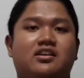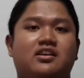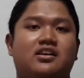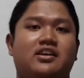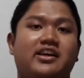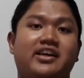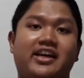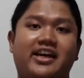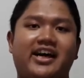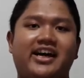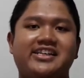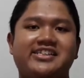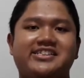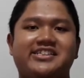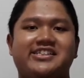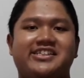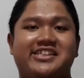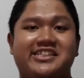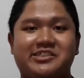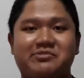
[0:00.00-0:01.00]
Hey
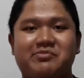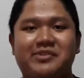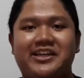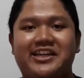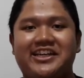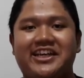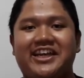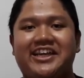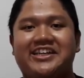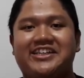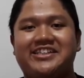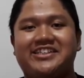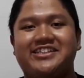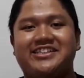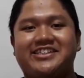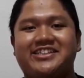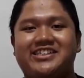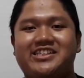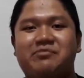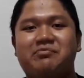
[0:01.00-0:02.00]
guys, it's me again,
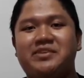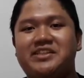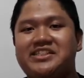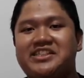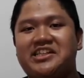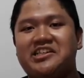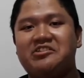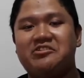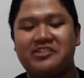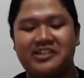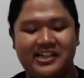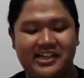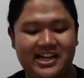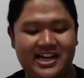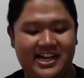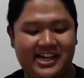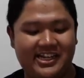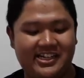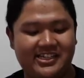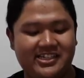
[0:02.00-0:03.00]
the pisang goreng
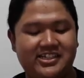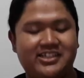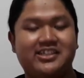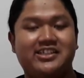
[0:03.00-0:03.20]
guy.